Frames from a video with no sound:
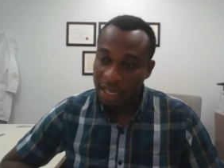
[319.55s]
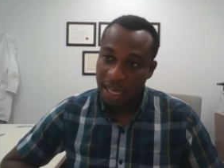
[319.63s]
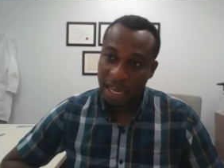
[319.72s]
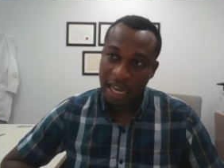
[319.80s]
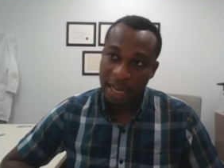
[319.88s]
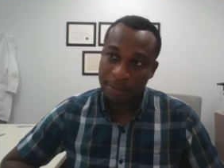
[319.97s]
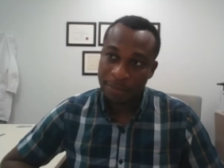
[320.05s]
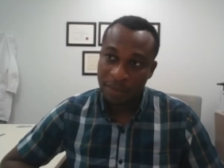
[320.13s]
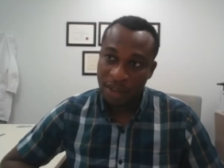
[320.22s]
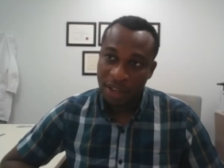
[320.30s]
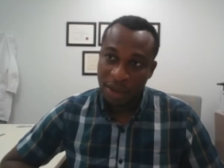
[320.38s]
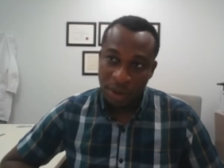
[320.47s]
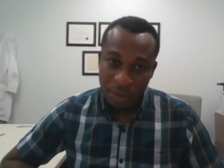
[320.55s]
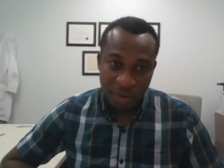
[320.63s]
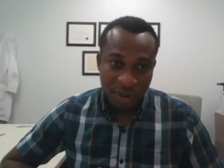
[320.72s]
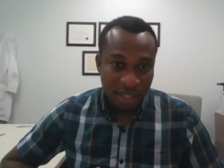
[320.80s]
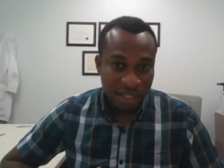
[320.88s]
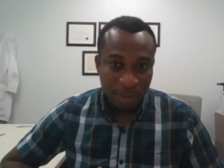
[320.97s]
Um, we've
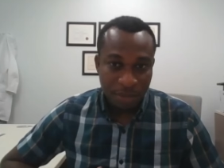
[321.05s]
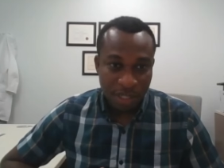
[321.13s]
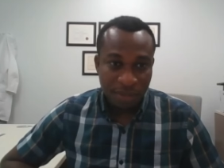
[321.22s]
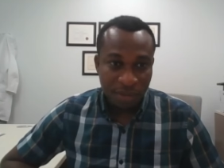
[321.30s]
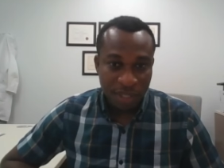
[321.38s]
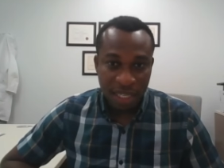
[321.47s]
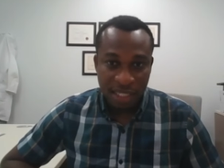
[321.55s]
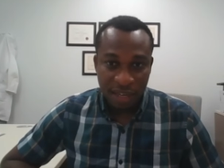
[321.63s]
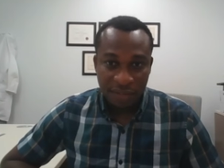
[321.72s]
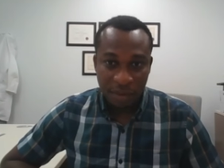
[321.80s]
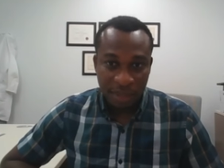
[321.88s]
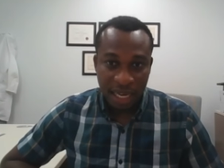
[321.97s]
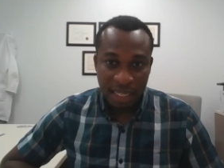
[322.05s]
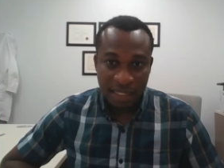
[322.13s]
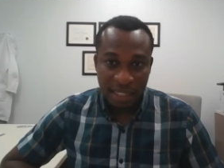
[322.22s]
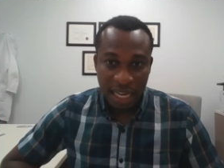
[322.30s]
got some useful data from that.